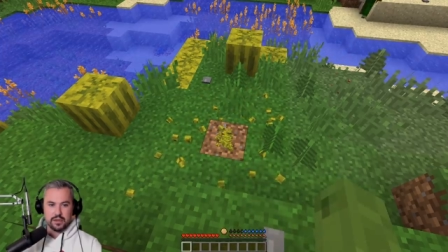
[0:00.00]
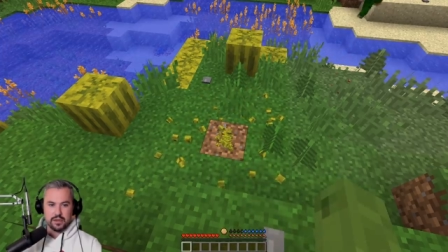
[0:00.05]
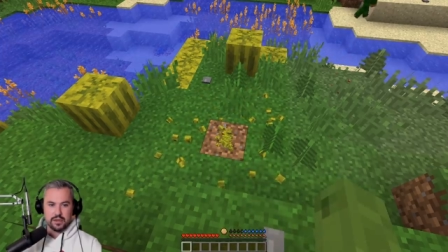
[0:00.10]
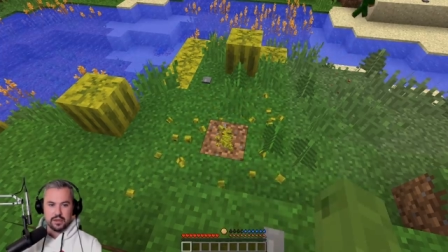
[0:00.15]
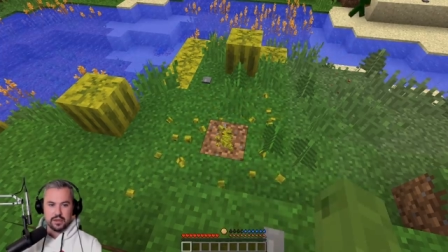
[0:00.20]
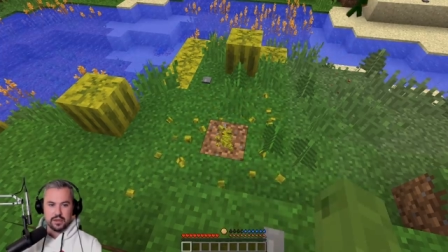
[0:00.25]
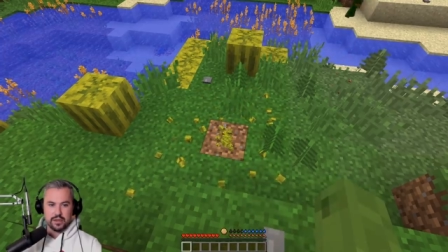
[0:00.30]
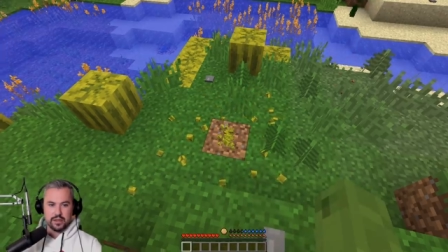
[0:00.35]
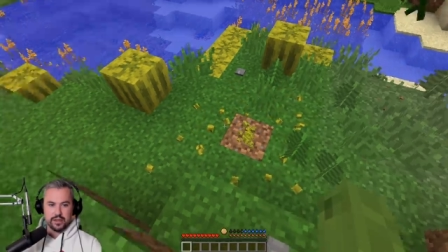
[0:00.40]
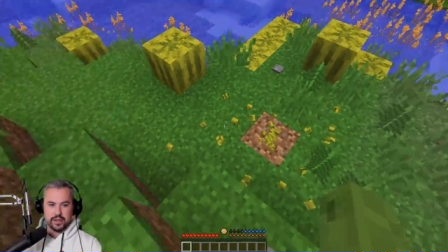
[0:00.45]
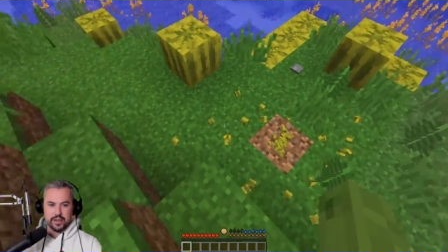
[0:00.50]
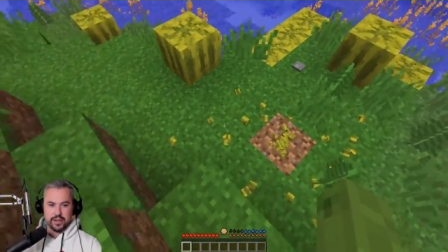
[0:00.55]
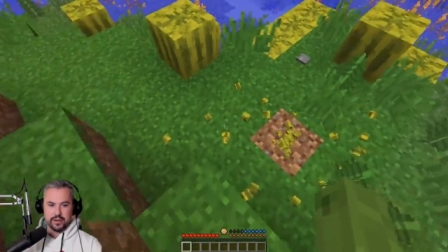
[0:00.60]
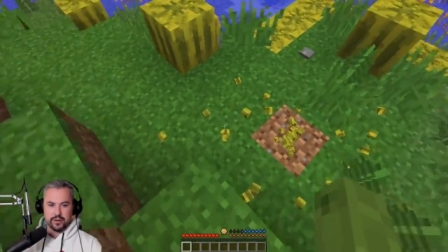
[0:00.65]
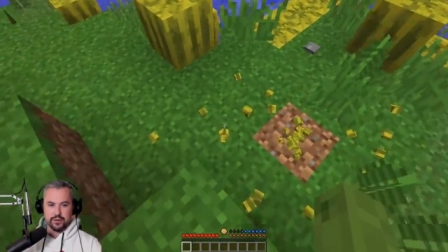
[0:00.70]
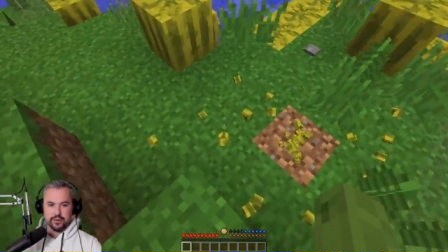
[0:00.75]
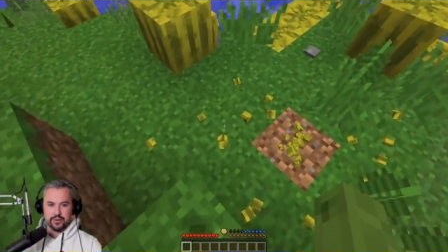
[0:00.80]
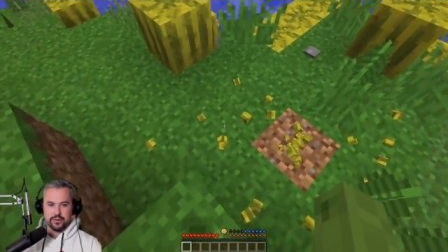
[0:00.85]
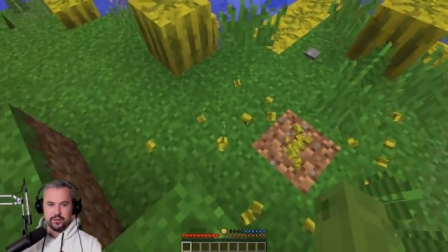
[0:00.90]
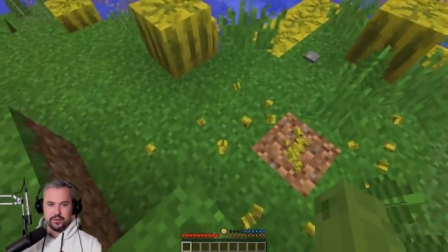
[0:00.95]
Did you hey, get no.
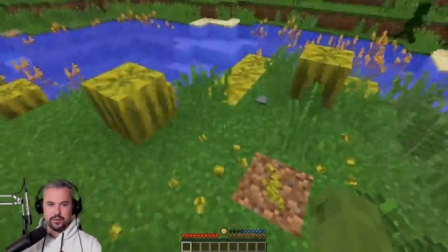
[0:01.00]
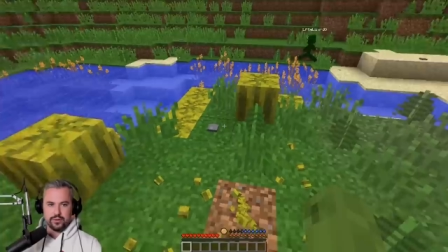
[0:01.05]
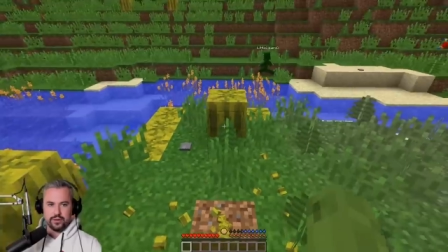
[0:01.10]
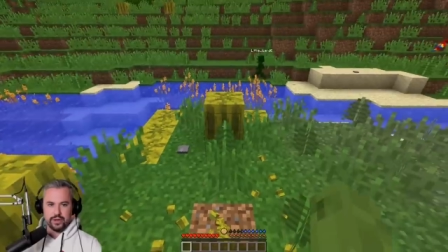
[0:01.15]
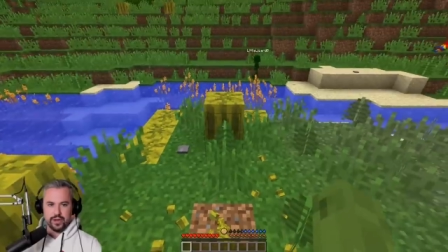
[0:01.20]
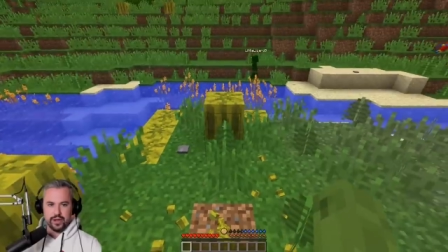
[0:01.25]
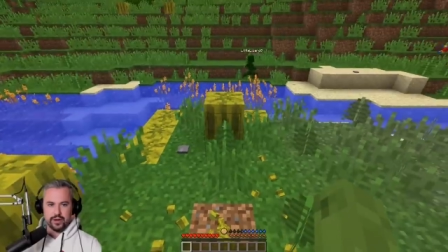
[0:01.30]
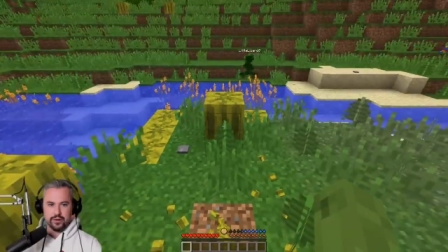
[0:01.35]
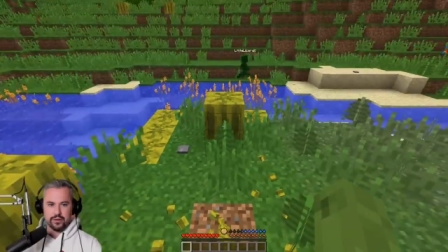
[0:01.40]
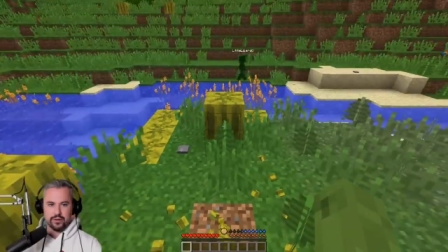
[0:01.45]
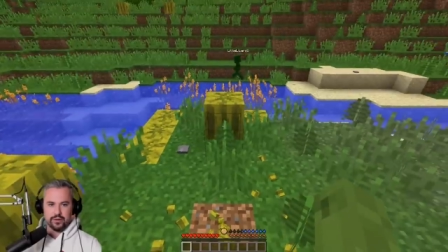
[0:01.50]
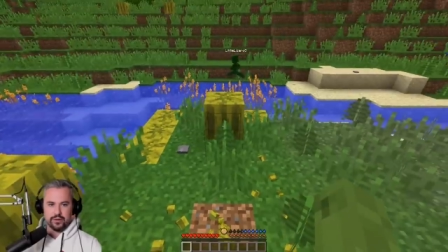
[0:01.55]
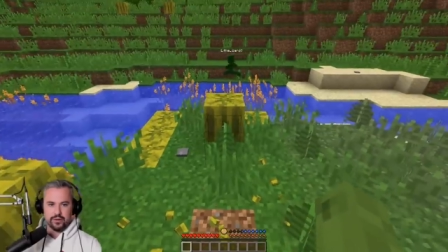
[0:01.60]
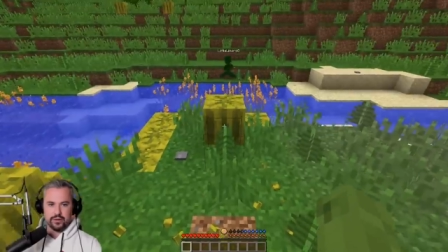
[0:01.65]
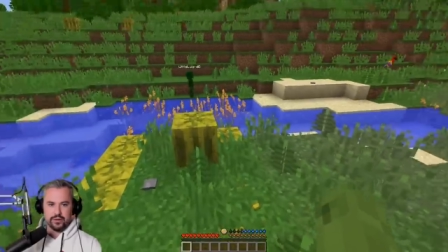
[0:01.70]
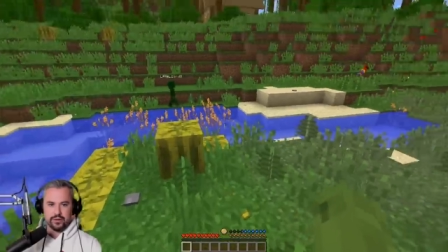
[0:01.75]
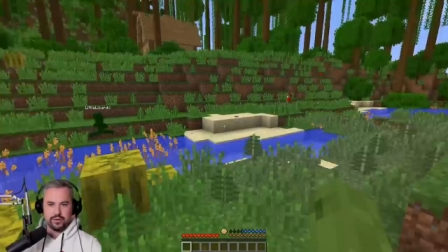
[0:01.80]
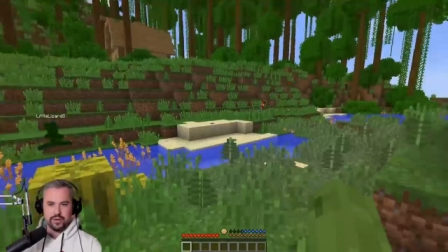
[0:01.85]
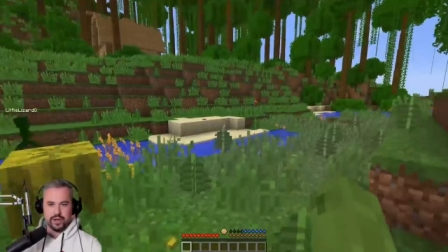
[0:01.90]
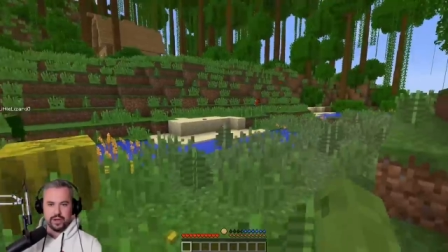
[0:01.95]
any? No. no.
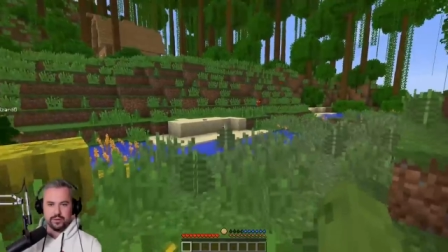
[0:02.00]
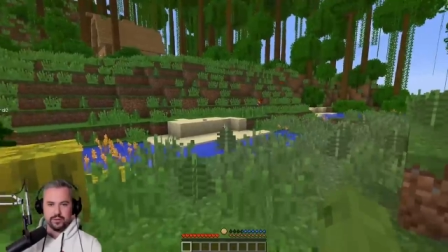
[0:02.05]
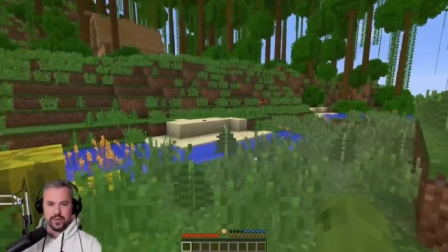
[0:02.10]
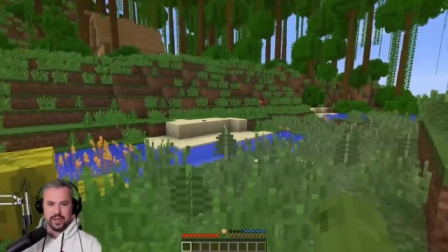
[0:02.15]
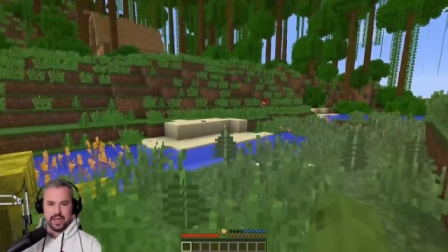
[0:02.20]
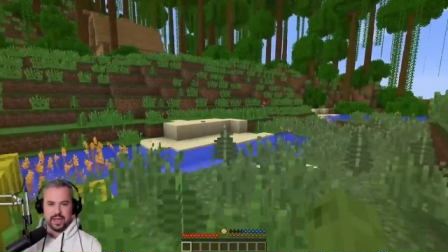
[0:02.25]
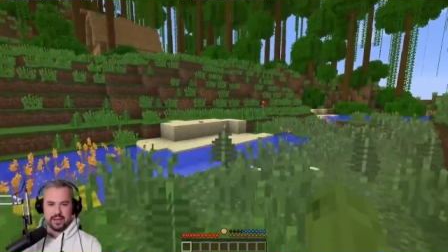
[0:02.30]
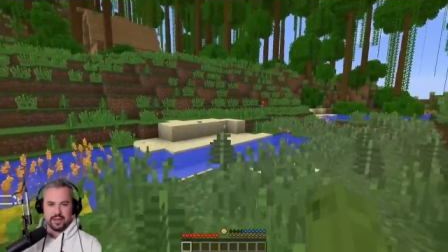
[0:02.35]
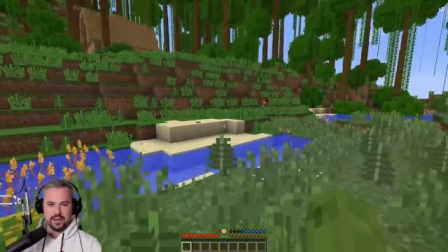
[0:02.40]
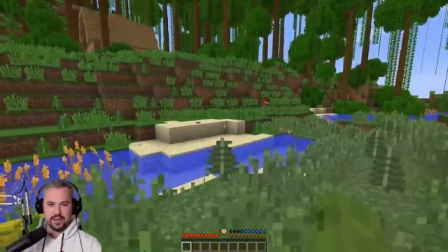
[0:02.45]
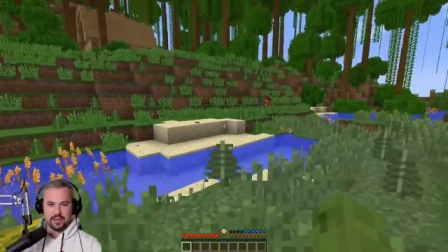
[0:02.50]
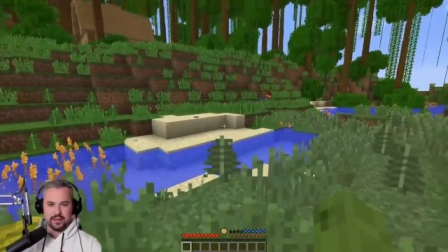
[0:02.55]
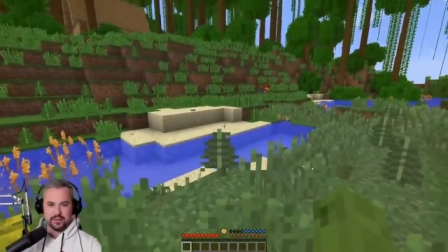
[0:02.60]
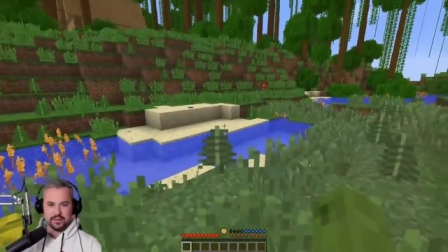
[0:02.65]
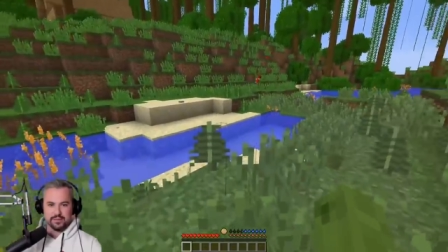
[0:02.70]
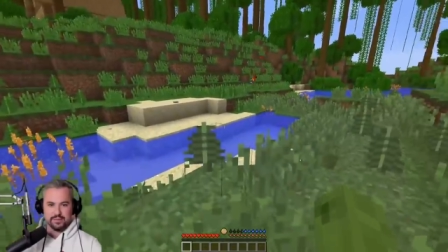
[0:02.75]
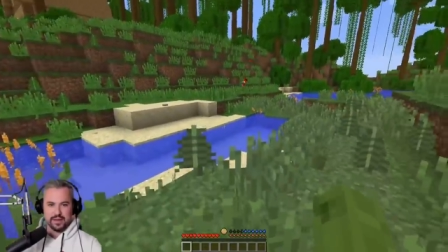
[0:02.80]
Okay, no, so we are going to need some back.